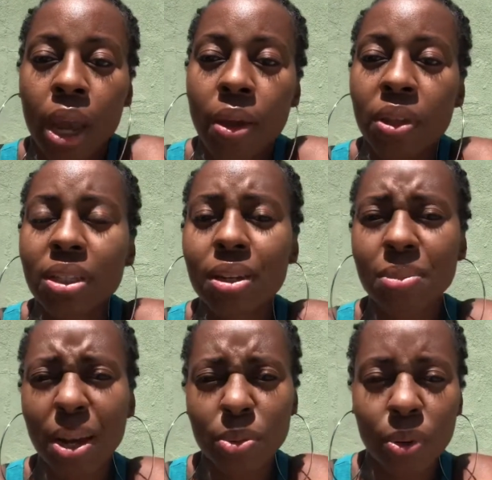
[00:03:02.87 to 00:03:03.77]
And then
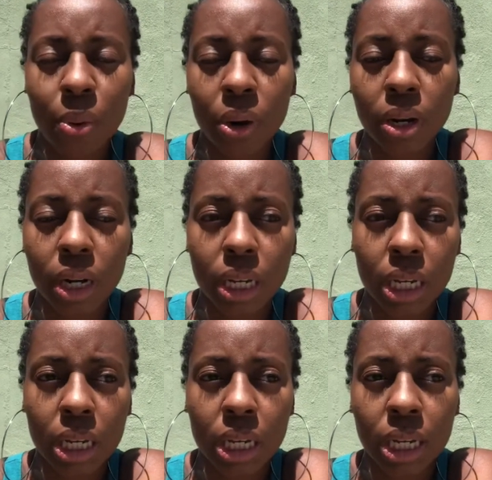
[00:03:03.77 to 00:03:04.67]
sometimes when I work on a
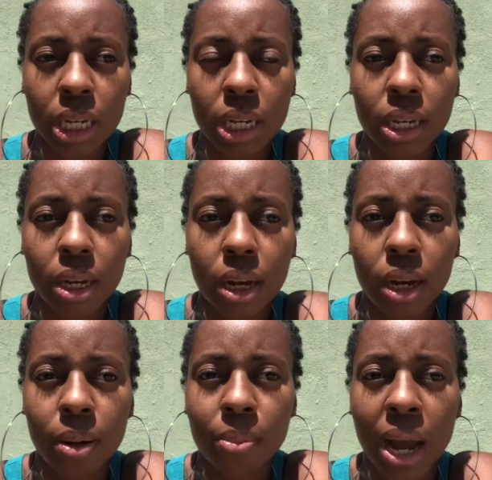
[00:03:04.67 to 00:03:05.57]
gig,
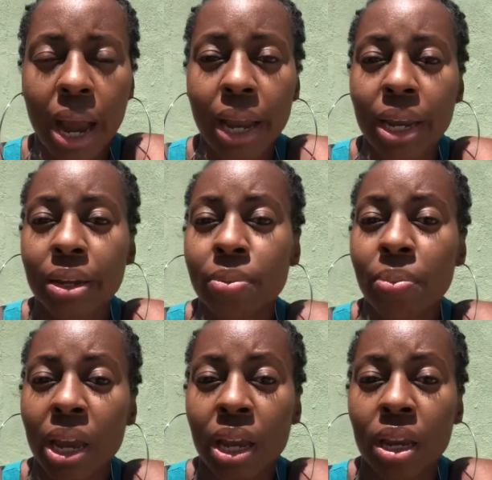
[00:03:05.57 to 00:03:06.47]
I am
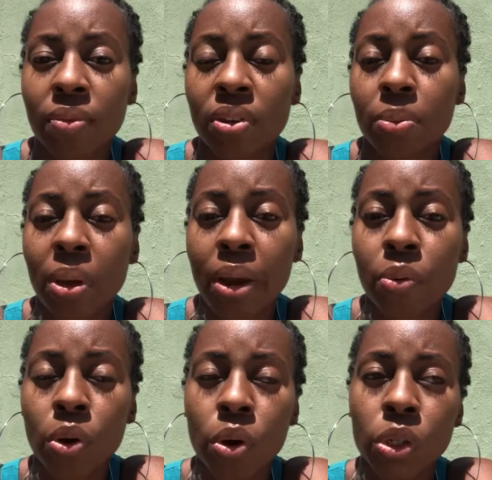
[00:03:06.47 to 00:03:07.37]
paid via
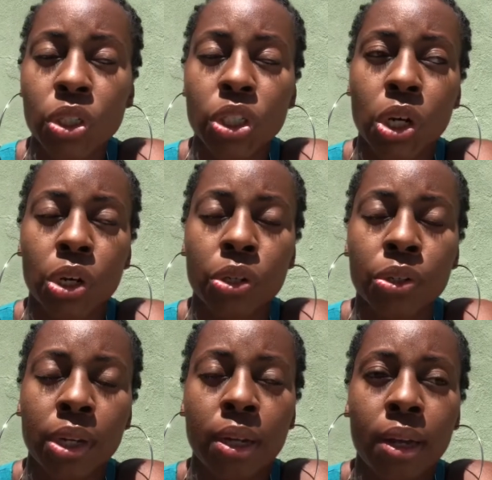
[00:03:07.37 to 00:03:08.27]
payroll,
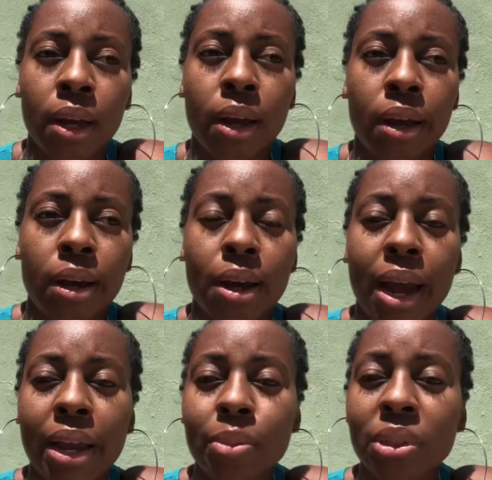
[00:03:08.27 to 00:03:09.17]
so
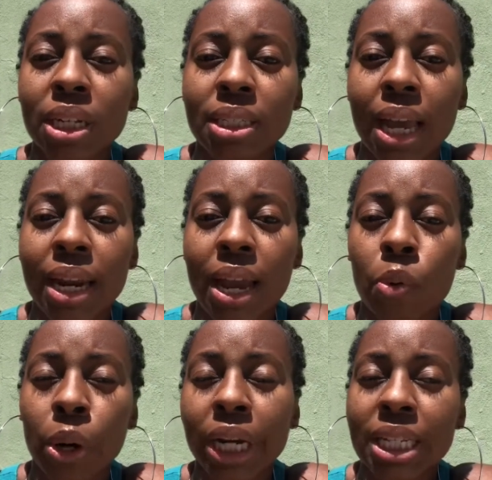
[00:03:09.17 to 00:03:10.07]
I am looked at
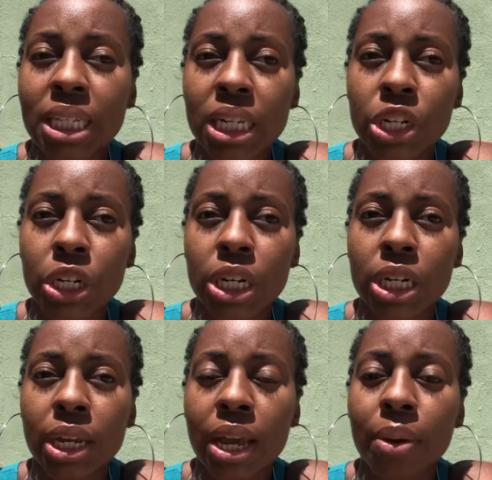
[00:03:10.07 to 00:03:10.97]
or
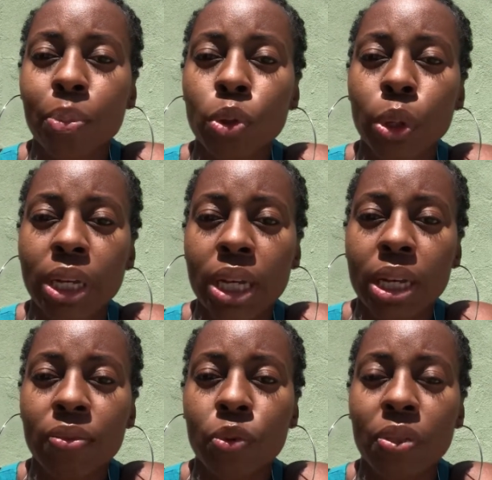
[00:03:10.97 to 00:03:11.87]
considered an
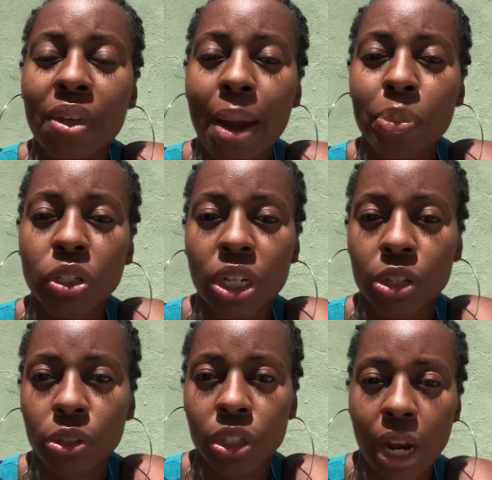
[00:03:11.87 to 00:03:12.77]
employee for that
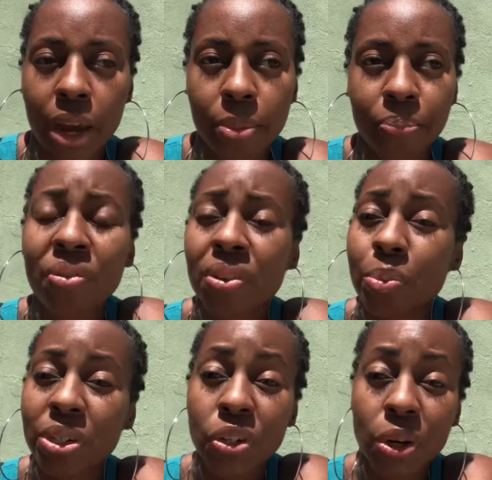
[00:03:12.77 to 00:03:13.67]
particular job. For the
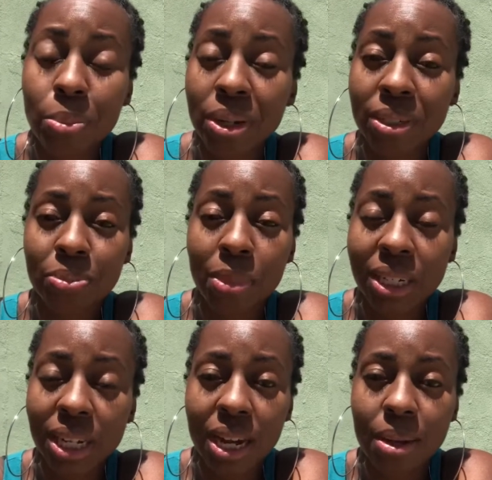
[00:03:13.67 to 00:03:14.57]
majority of my
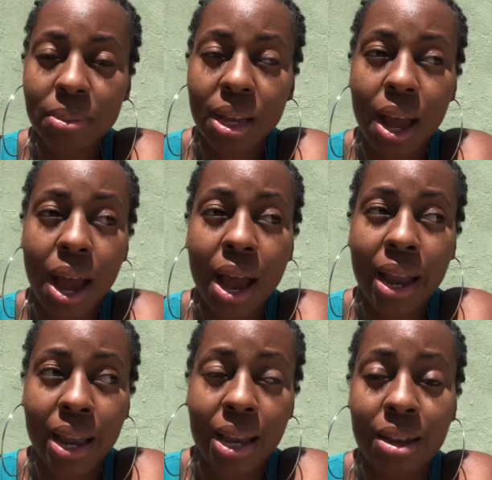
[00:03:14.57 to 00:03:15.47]
jobs,
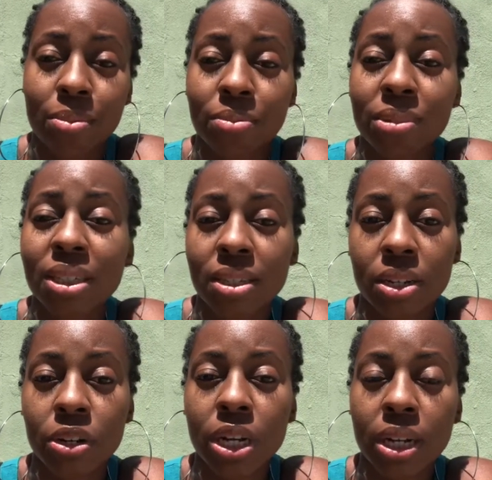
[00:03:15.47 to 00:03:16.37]
I am
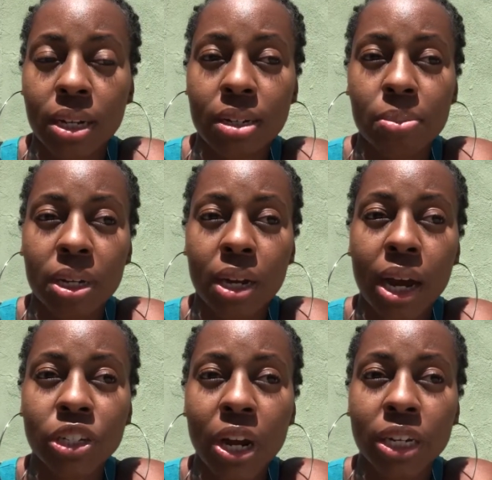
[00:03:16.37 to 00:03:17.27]
considered an independent
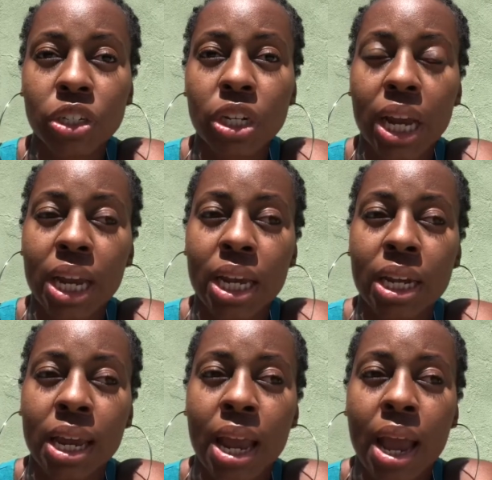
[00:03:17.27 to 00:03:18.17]
contractor,
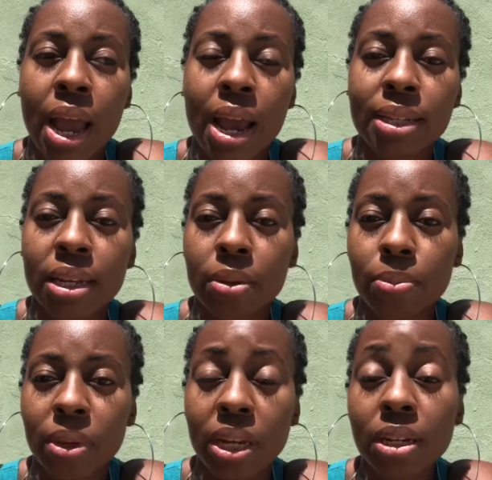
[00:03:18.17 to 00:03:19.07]
and as
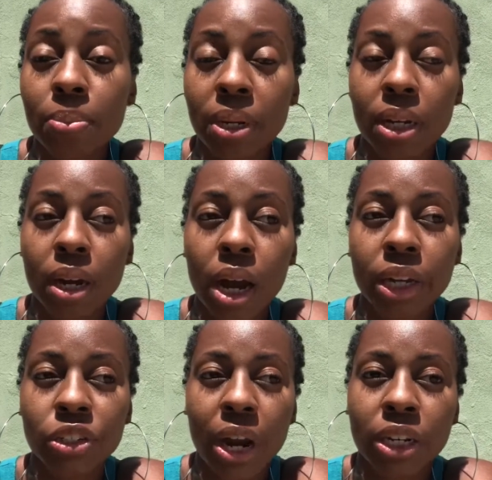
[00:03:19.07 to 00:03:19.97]
an independent
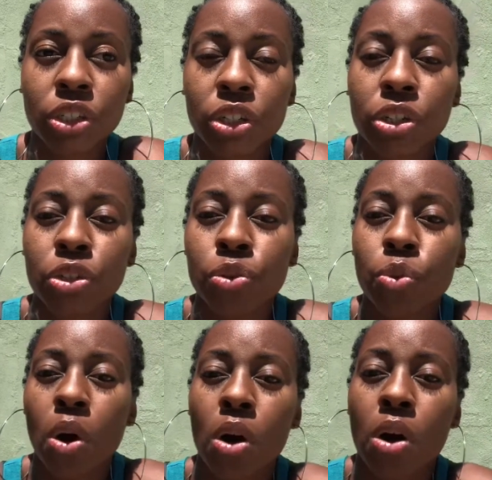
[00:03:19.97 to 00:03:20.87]
contractor,
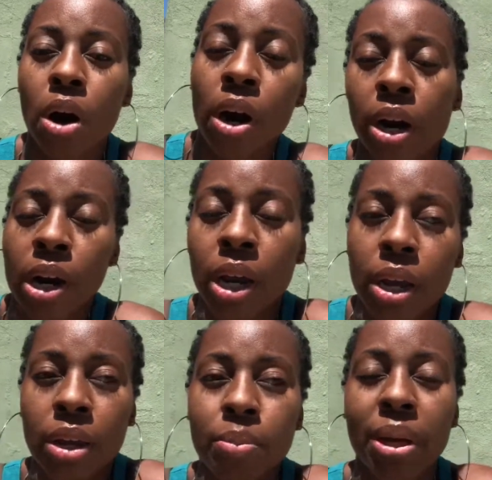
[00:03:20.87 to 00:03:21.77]
you are
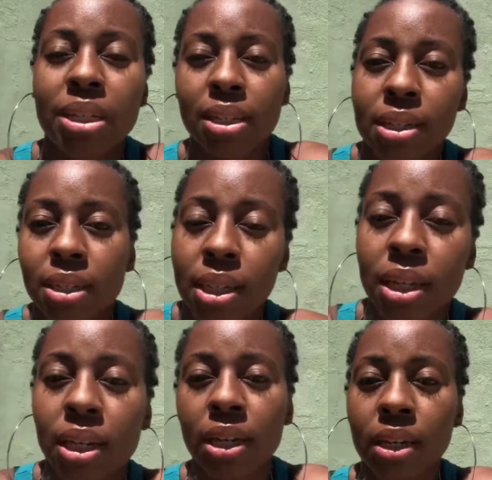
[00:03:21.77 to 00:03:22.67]

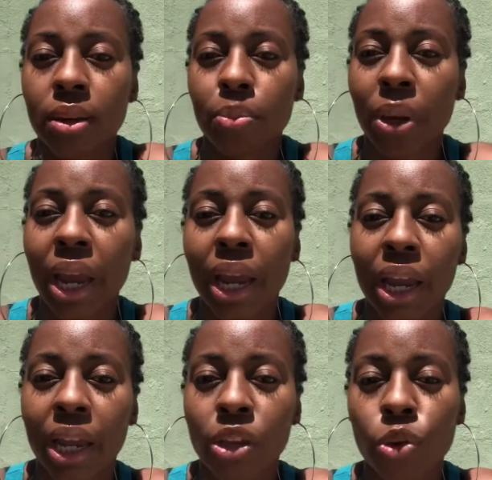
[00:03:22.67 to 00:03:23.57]
basically
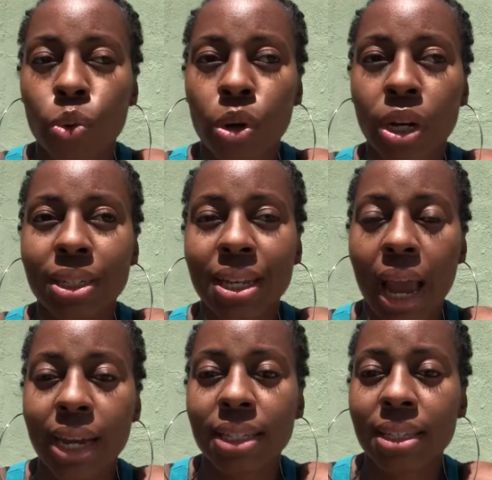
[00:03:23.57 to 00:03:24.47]
paying your
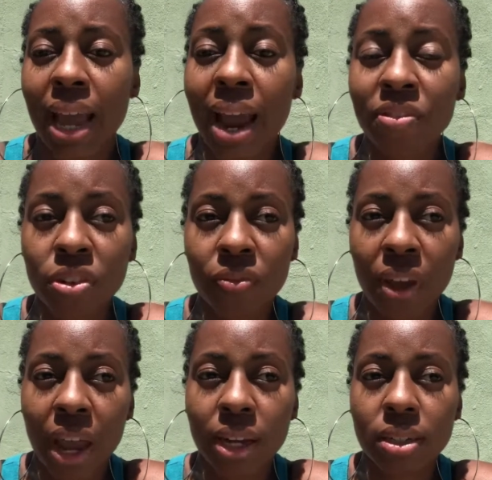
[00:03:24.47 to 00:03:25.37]
taxes after the
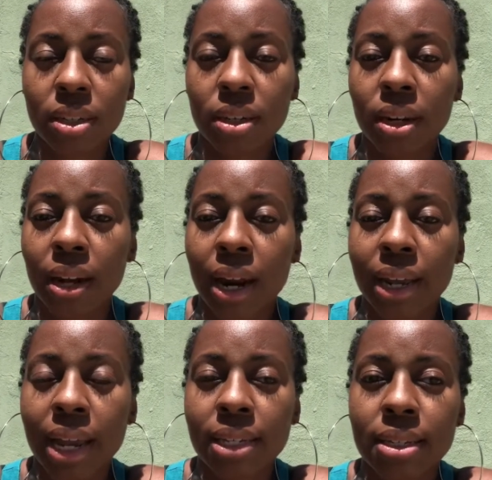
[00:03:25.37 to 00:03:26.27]
fact in a lot of
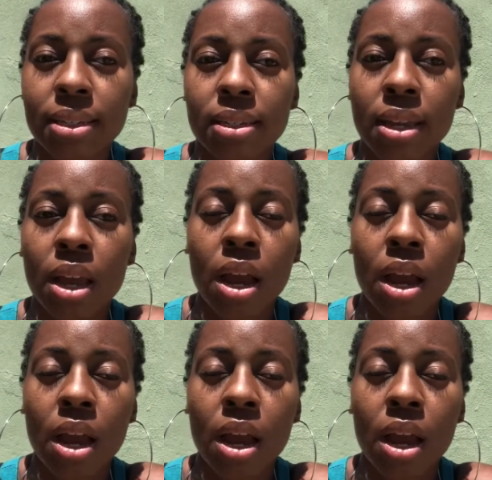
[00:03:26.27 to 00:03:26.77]
cases.